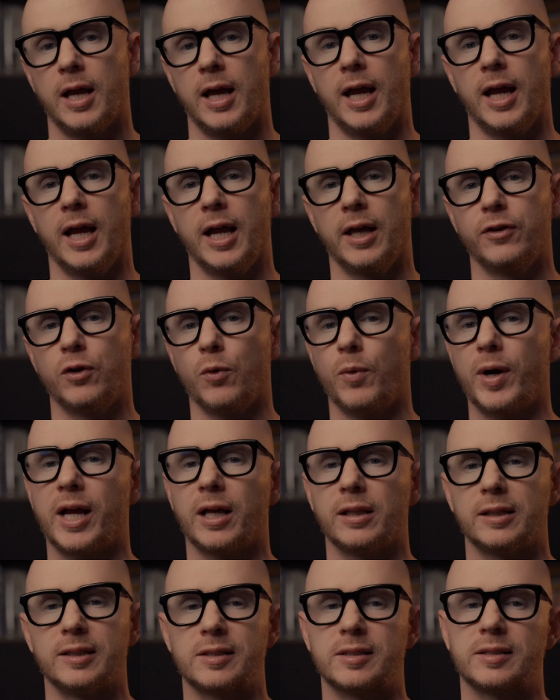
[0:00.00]
And the
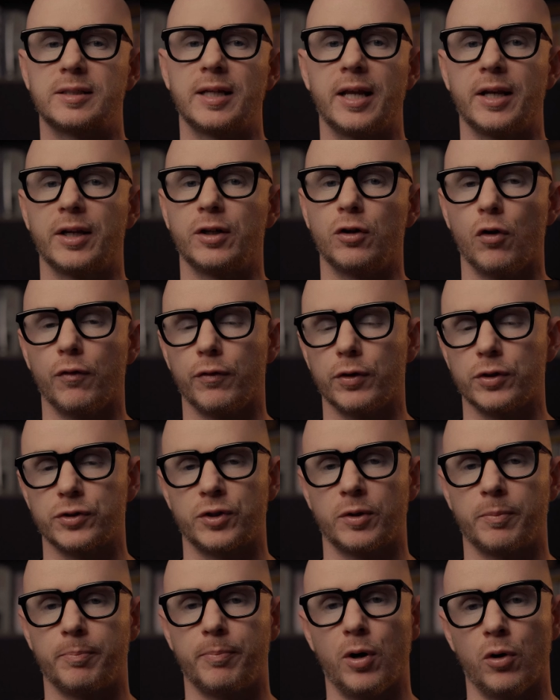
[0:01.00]
way Ali's standing over
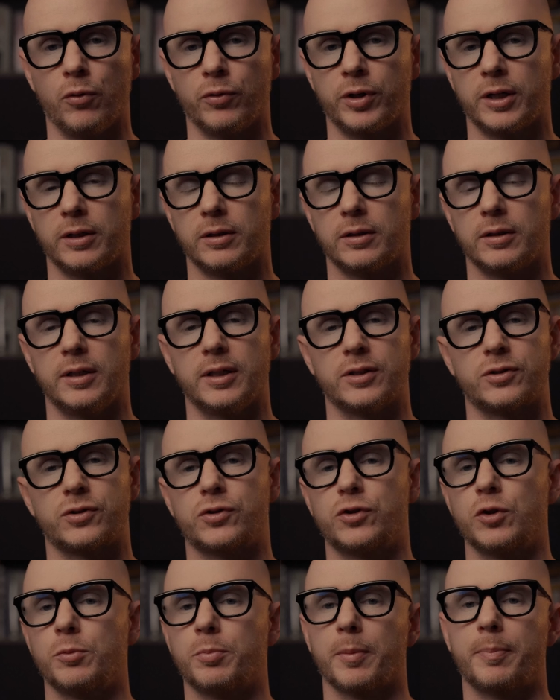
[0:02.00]
his opponent, it's
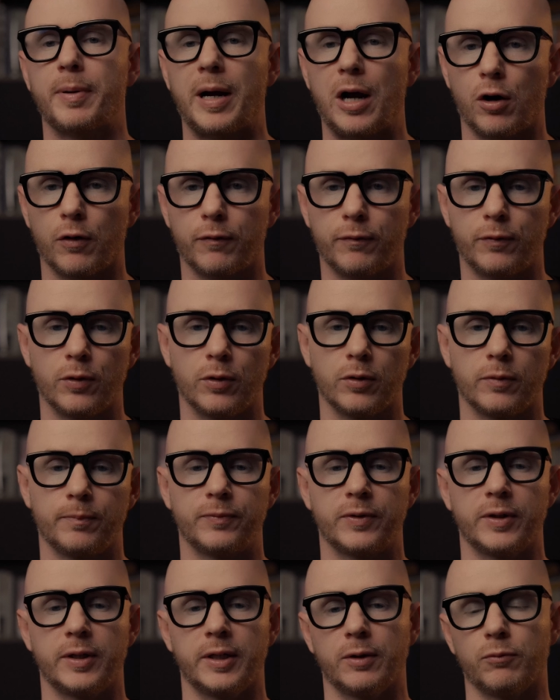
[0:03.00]
super
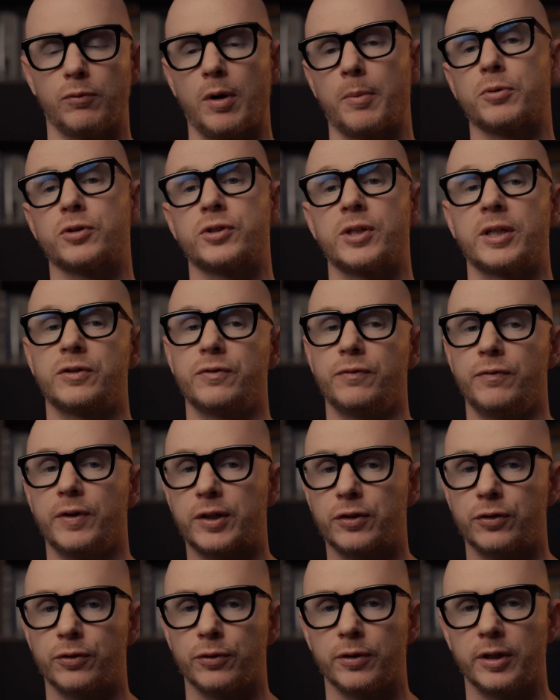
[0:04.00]
powerful, it represents
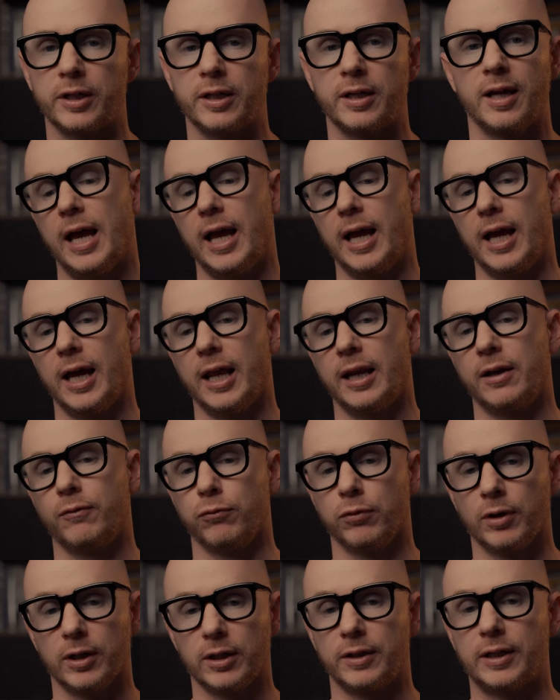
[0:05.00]
victory, and
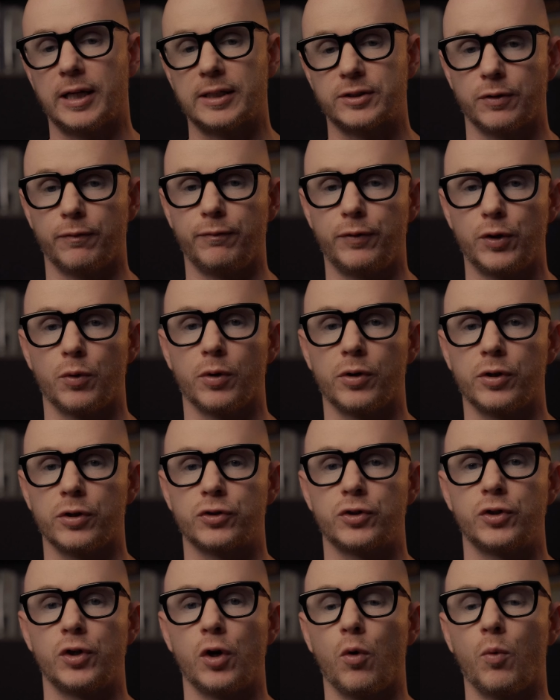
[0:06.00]
really as a viewer,
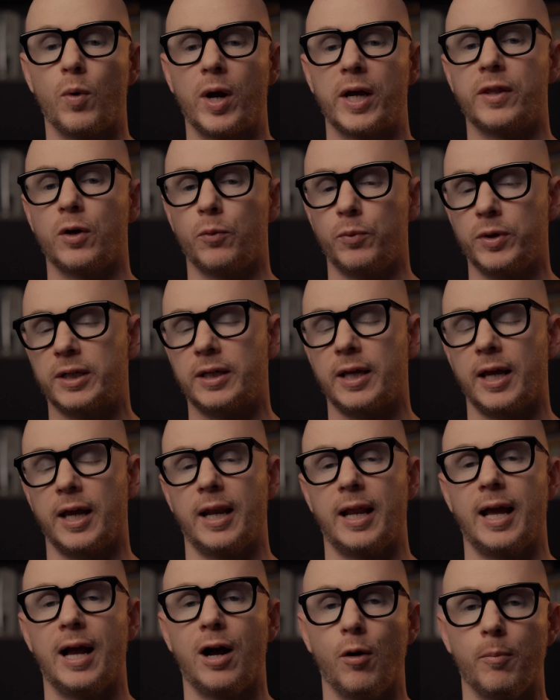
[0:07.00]
there's no way that we
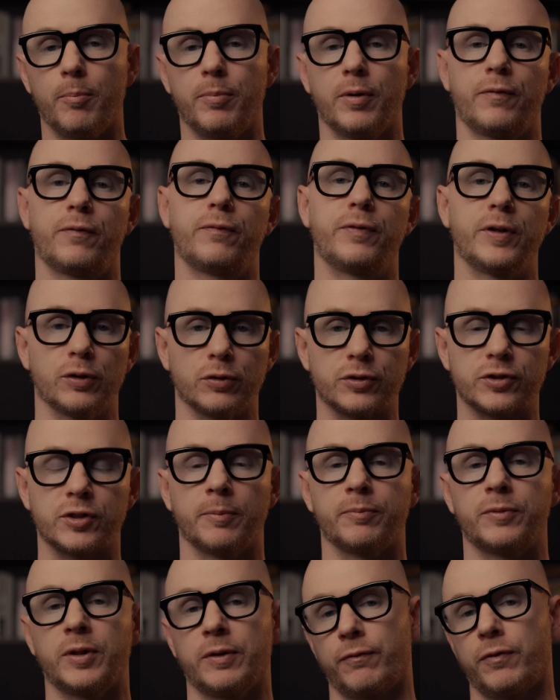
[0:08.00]
can't help but feel
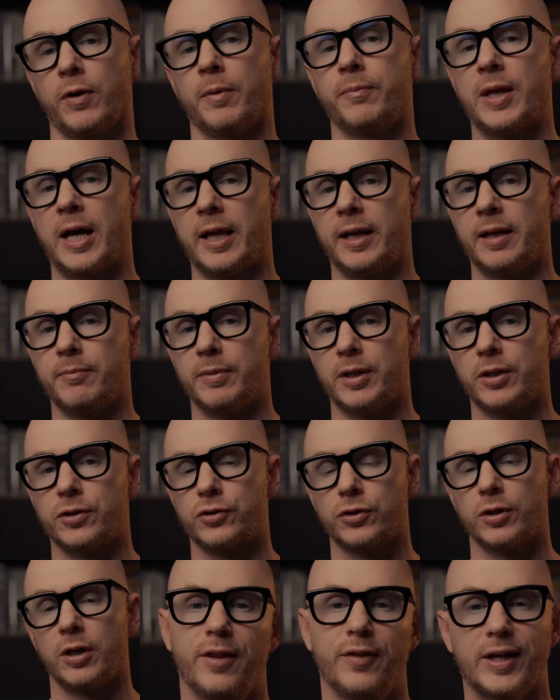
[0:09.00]
something from that
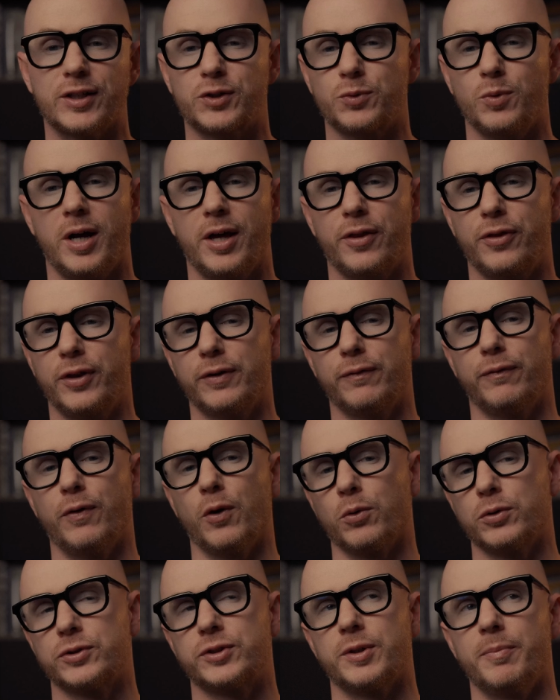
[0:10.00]
image. That's why I think
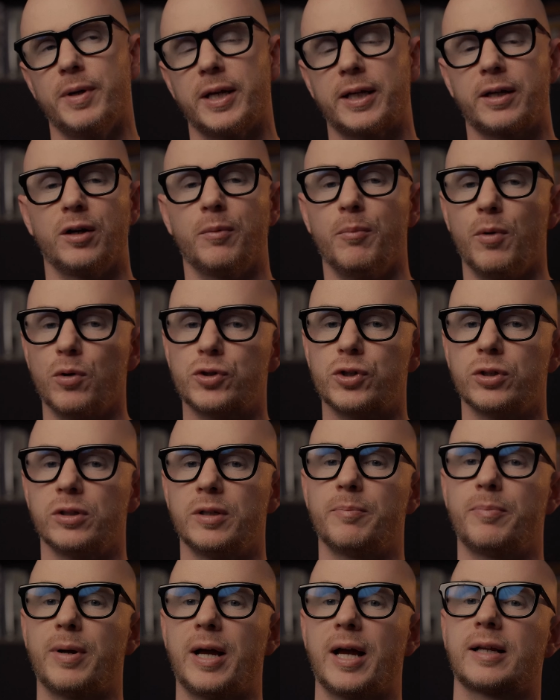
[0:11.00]
photos that make an
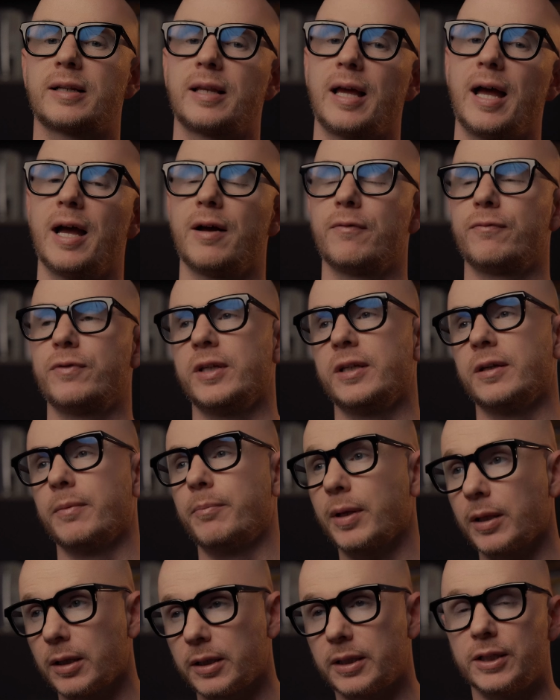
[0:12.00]
emotional impact have the
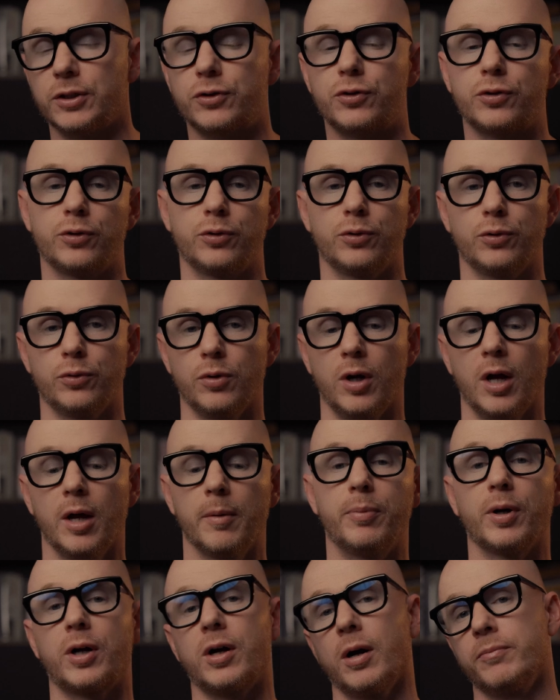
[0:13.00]
ability to
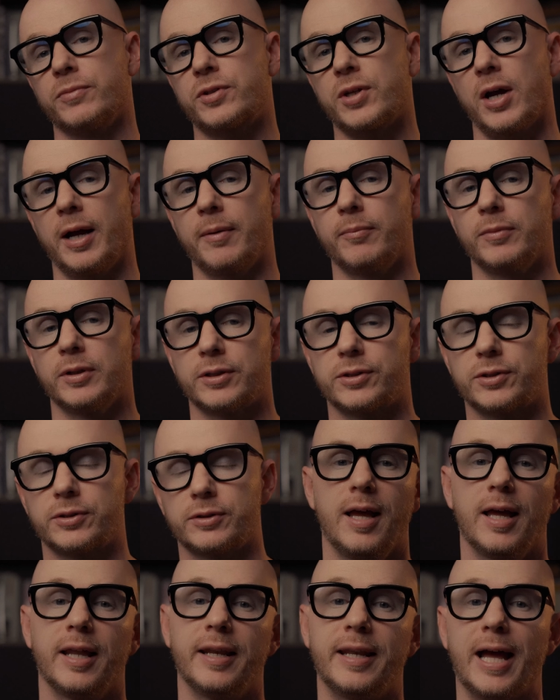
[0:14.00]
become
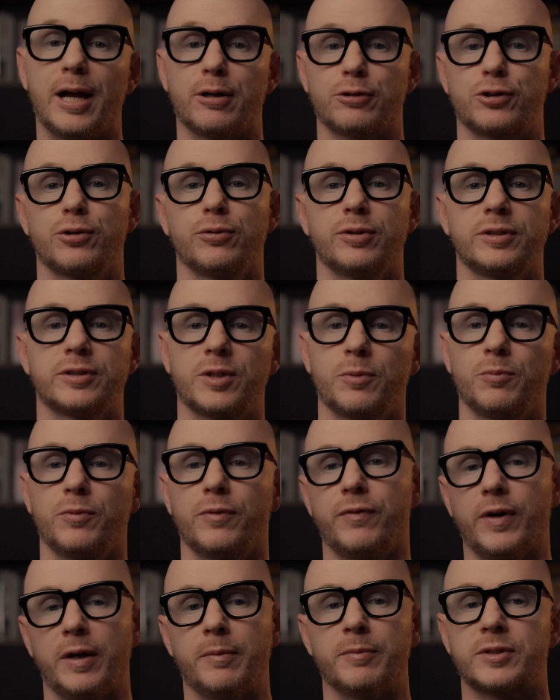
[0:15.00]
timeless. Now, shooting
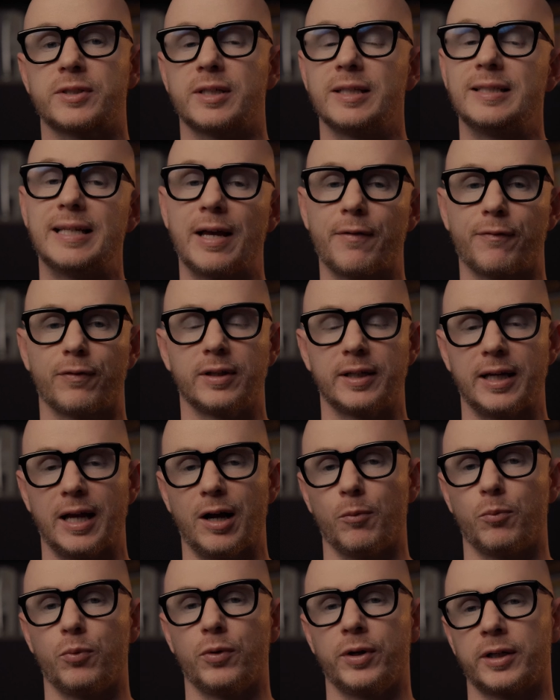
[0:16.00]
someone famous can definitely
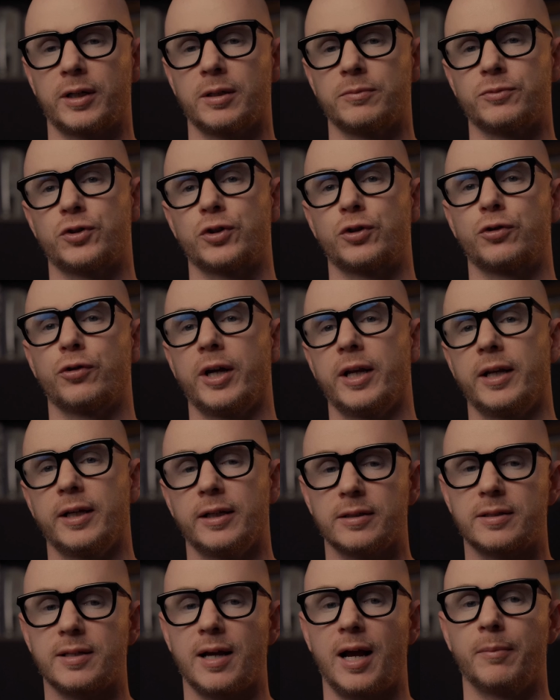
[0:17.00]
help when it comes to
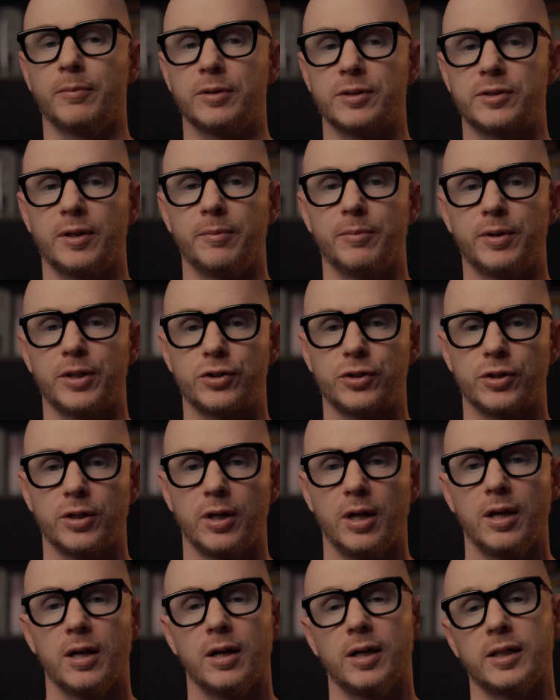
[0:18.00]
creating a timeless image,
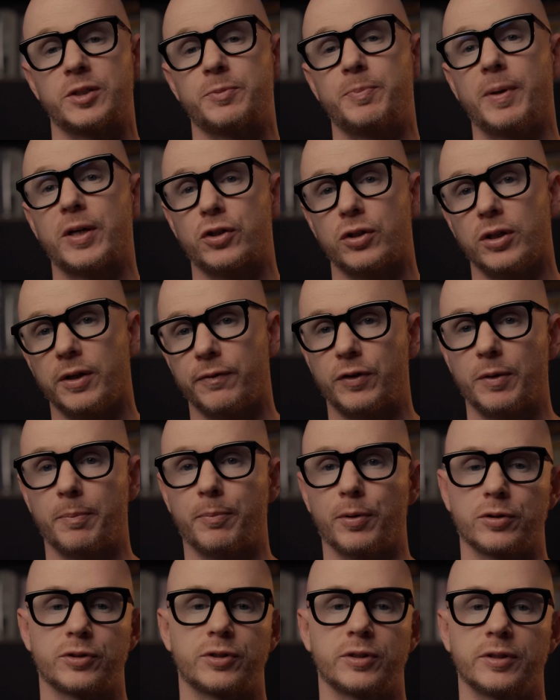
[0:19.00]
especially if the
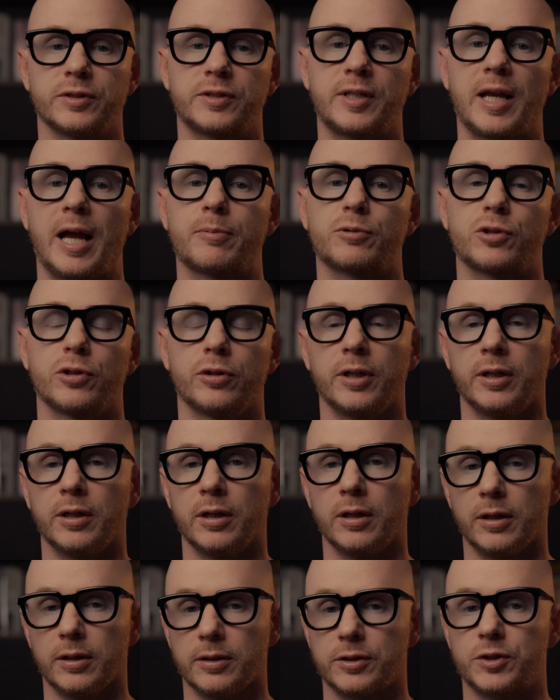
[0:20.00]
person is captured in
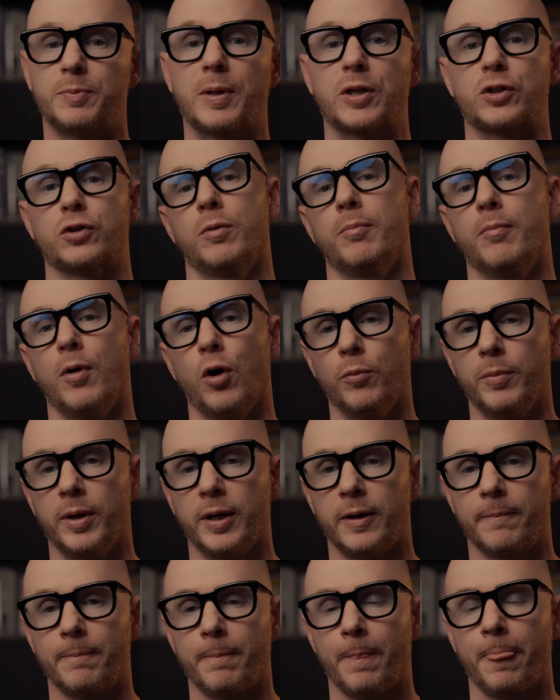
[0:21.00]
a special
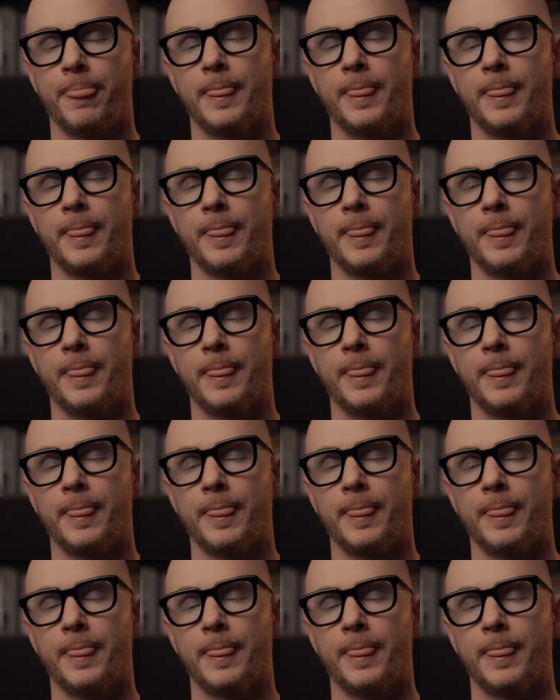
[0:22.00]
moment.